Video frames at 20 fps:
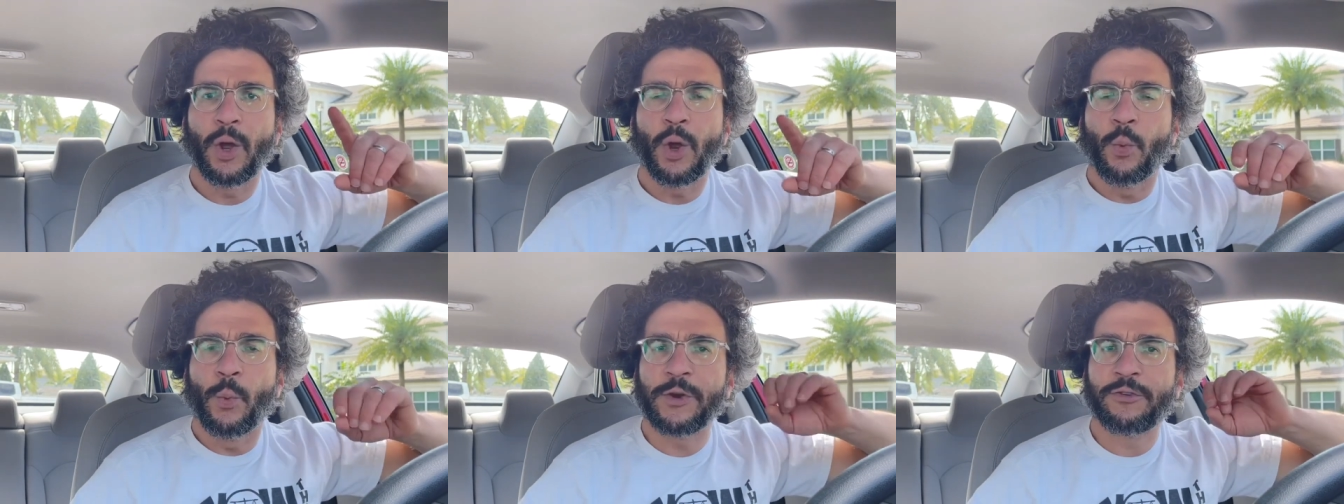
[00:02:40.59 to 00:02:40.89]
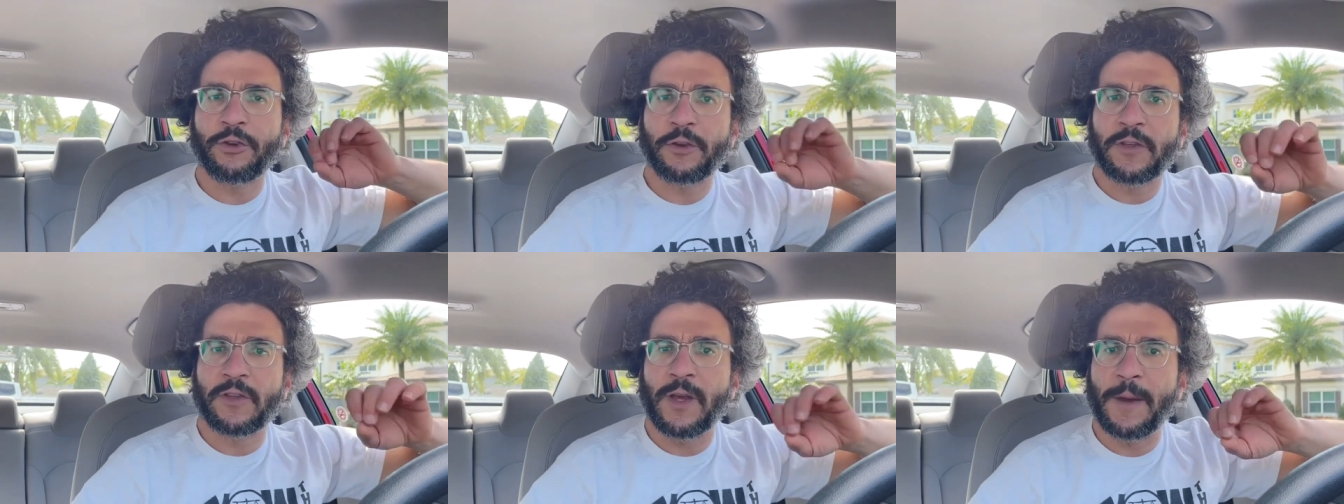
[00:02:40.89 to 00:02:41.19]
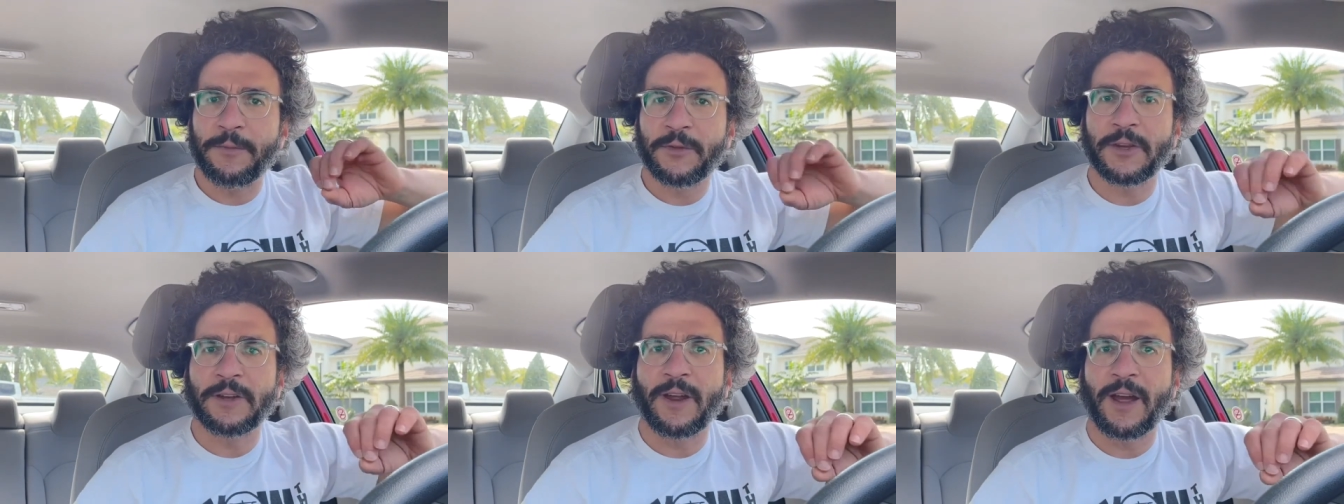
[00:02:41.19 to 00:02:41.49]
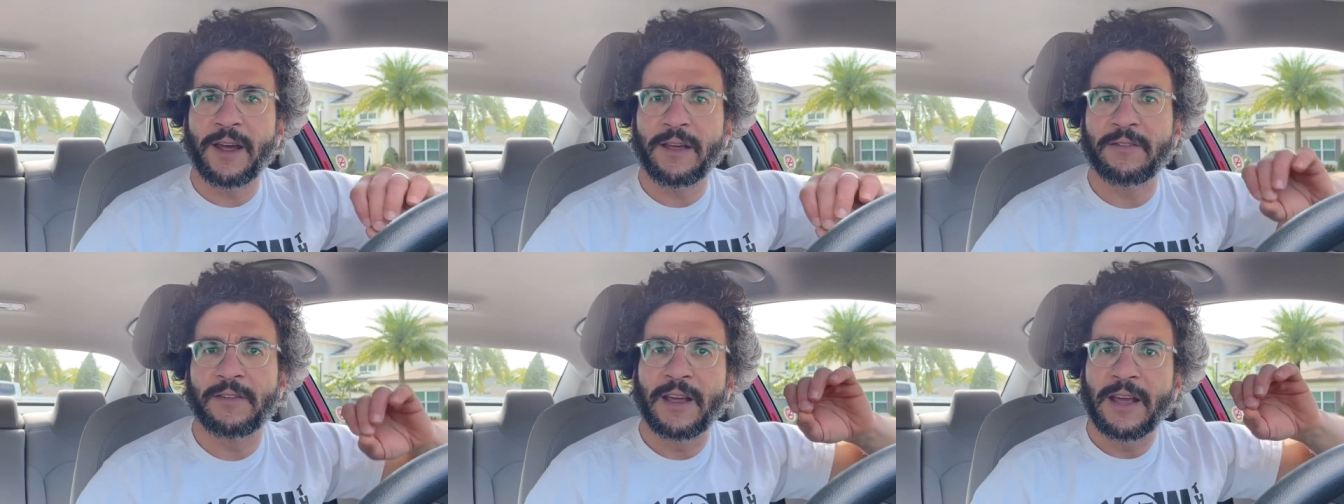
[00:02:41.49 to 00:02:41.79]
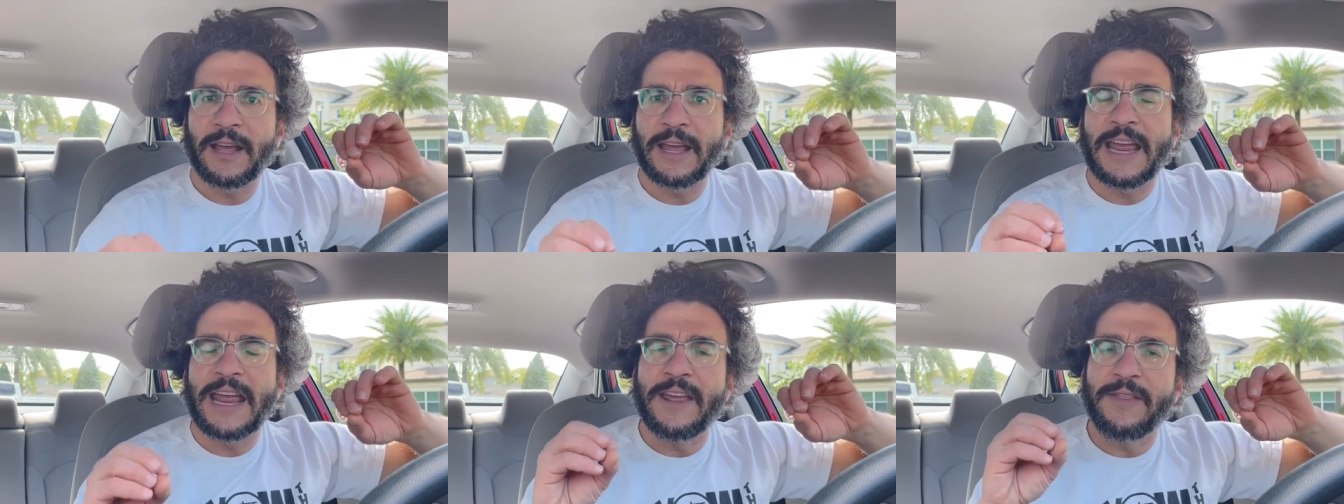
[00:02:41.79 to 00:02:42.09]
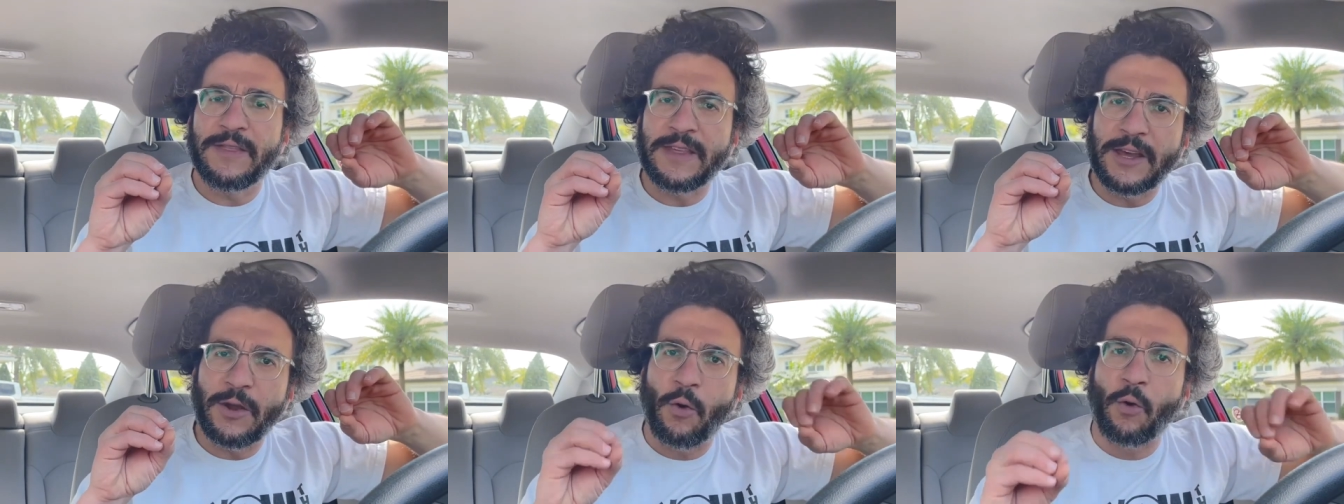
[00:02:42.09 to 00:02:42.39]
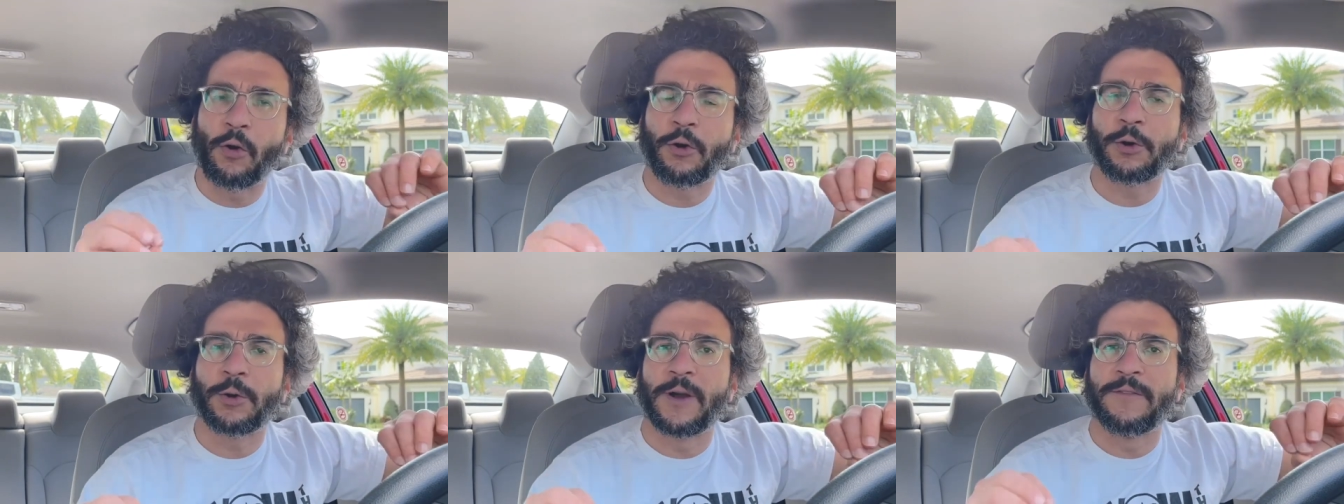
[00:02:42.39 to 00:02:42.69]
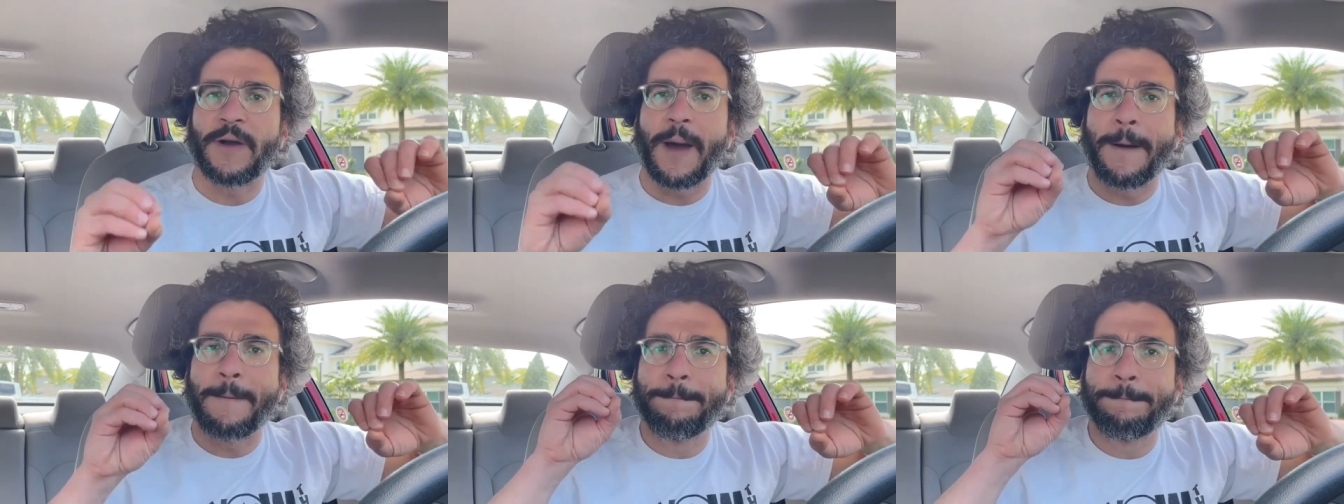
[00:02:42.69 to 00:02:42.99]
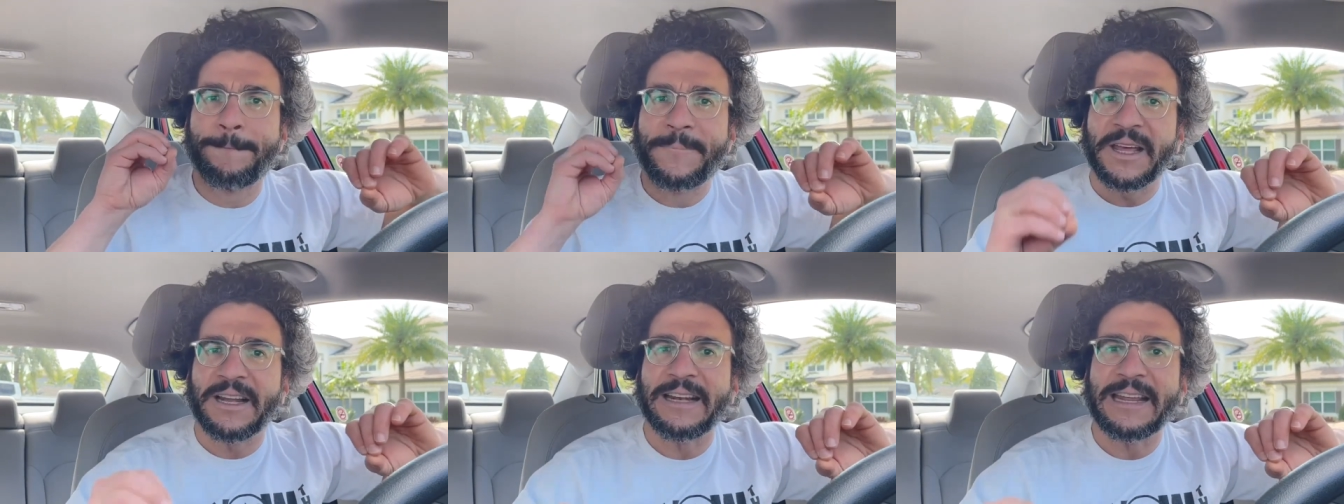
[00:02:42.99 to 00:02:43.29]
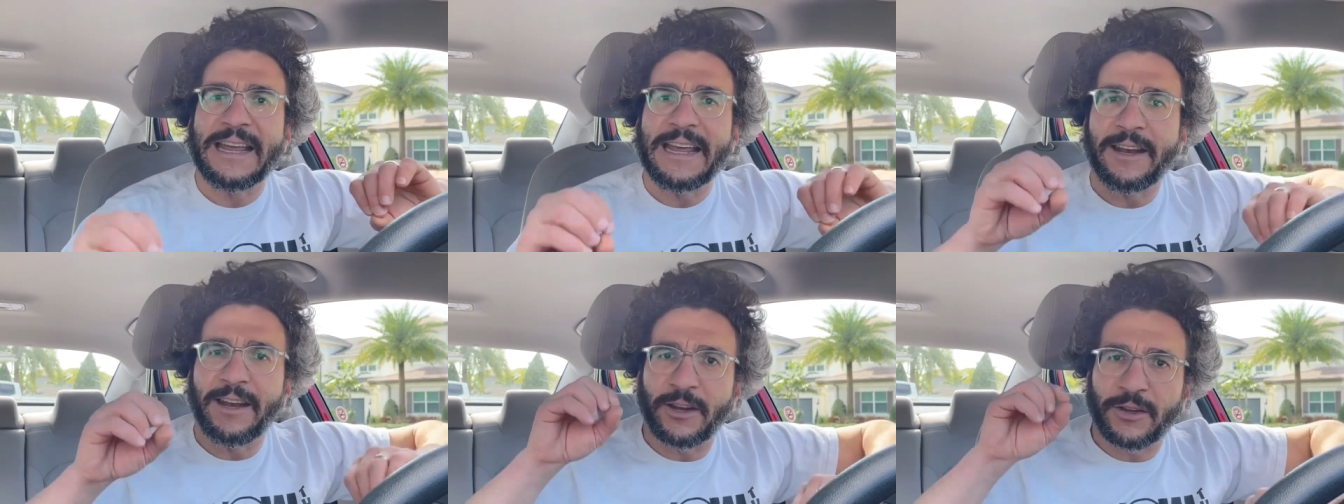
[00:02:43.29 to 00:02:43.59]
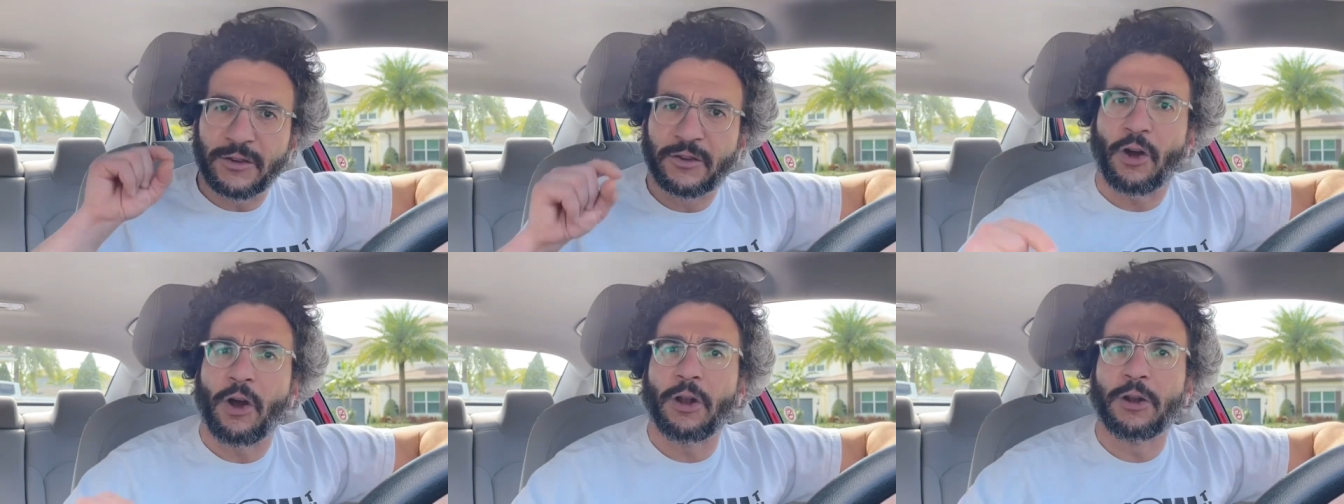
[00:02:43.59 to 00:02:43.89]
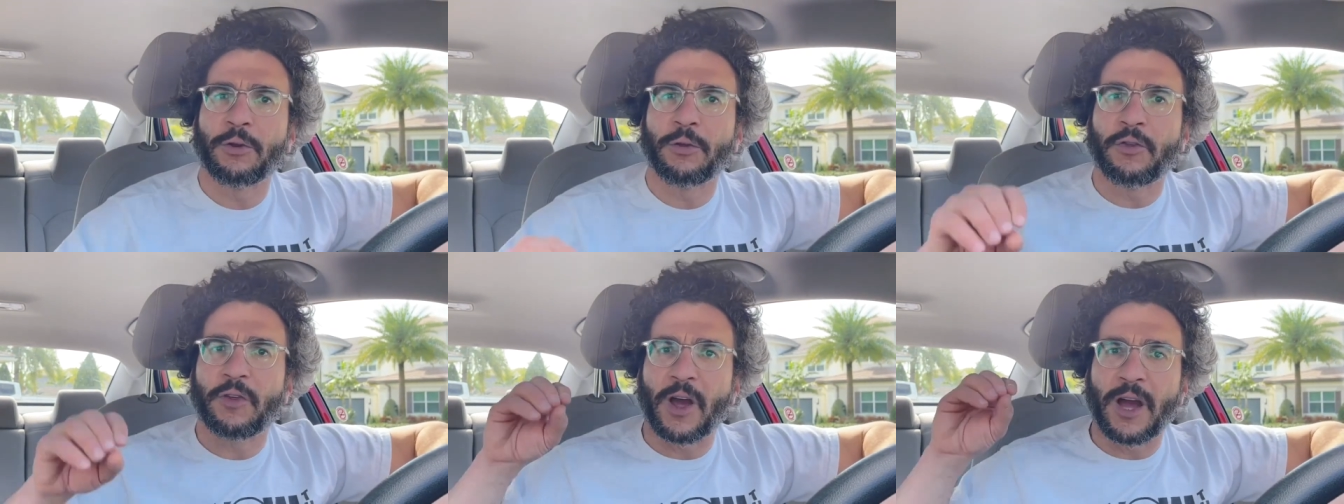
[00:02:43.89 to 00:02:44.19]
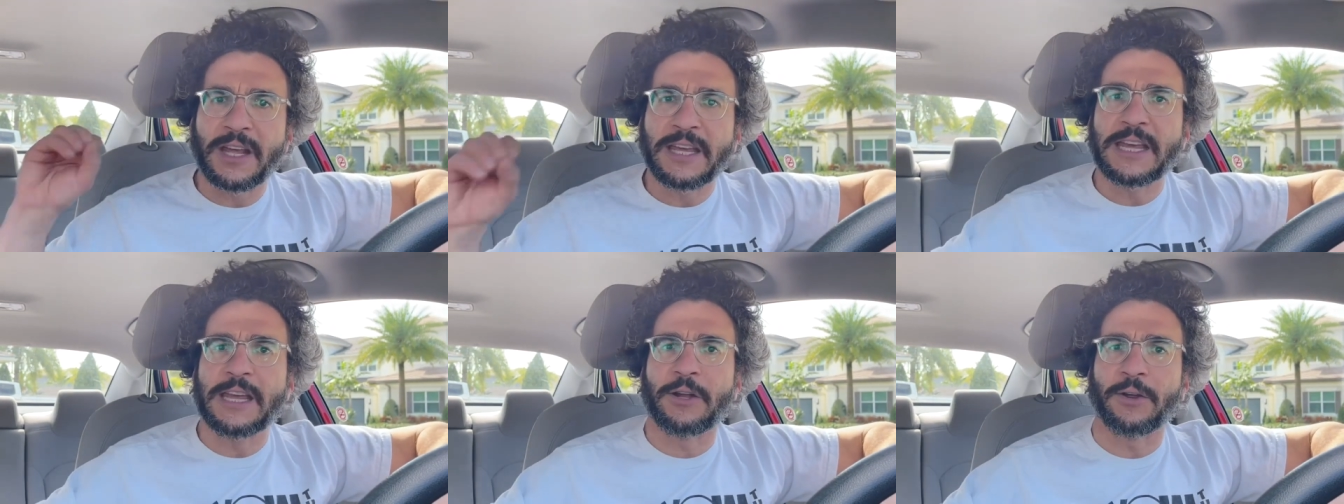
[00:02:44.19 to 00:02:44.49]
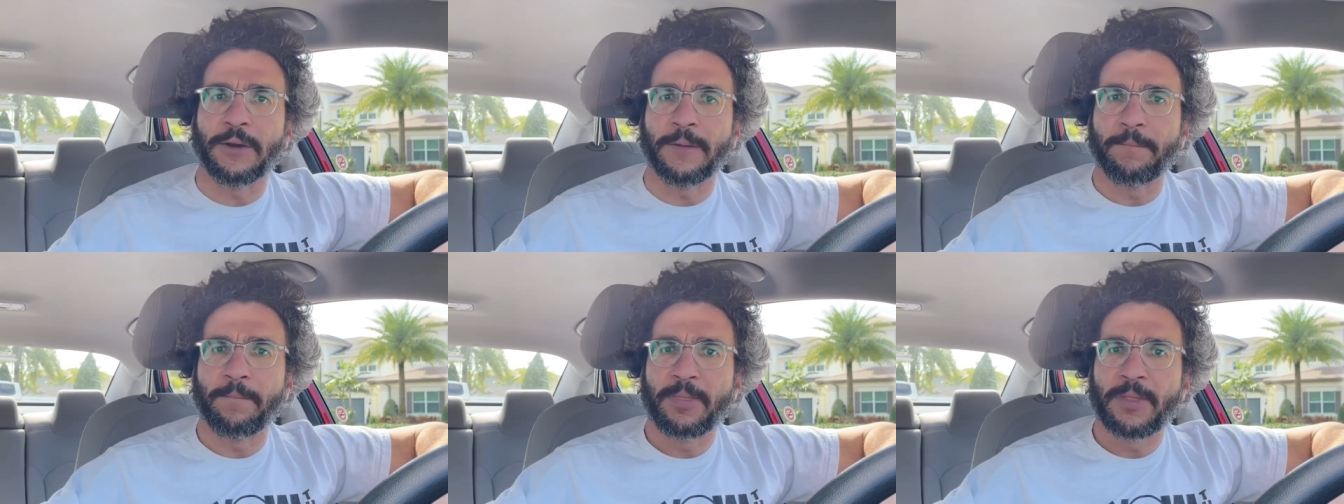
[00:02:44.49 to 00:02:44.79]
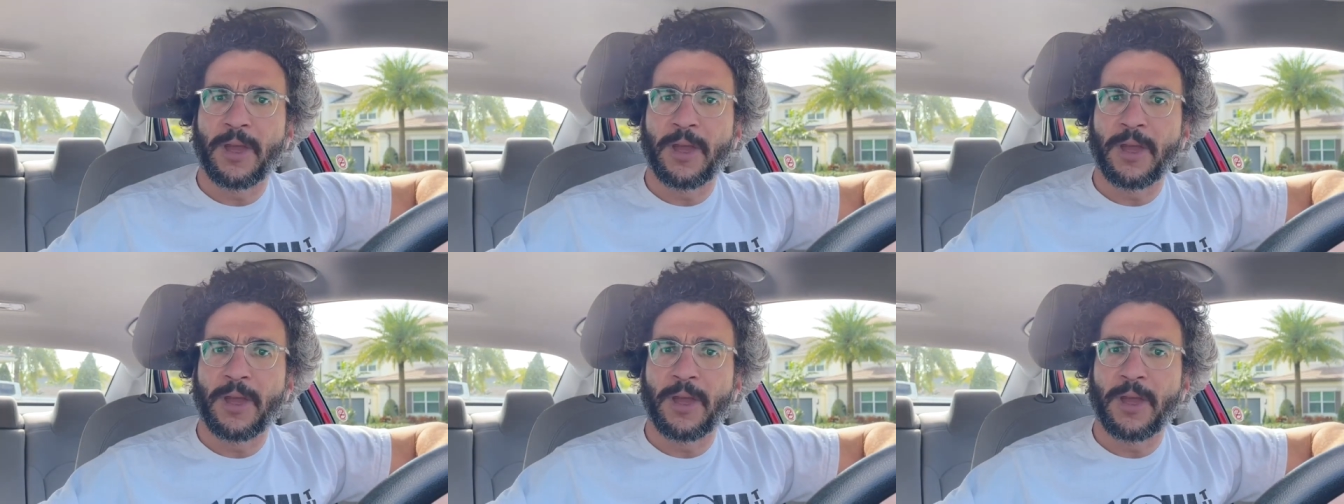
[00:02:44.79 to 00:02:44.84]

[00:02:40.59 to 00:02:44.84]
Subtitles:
which are subsidized in the order of $1 billion a year,